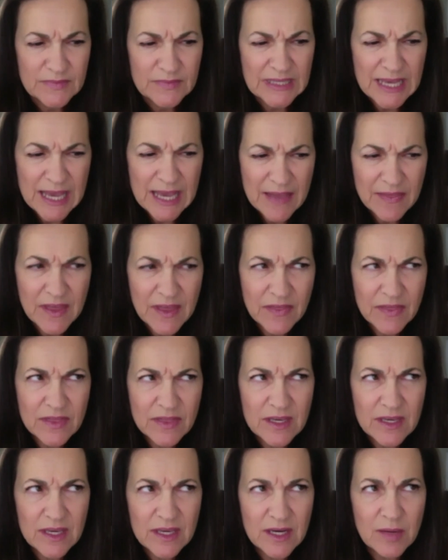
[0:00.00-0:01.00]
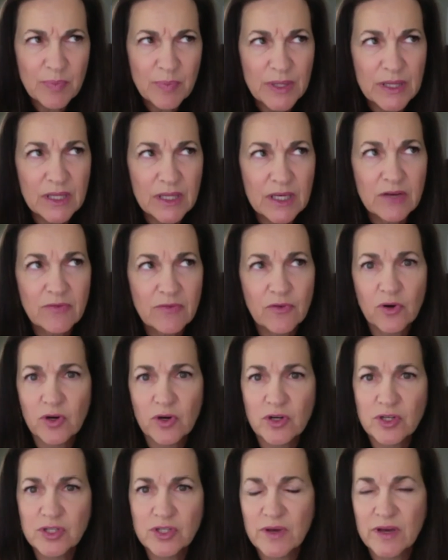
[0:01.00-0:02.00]
And then the inability for her
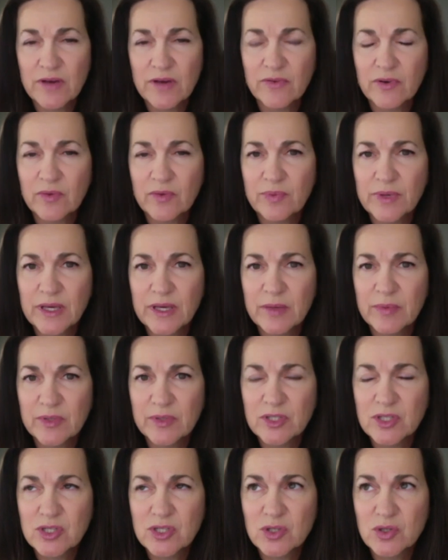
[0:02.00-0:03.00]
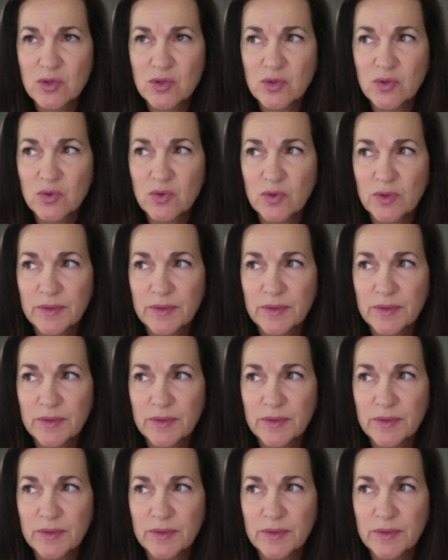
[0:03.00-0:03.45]
to ever be able to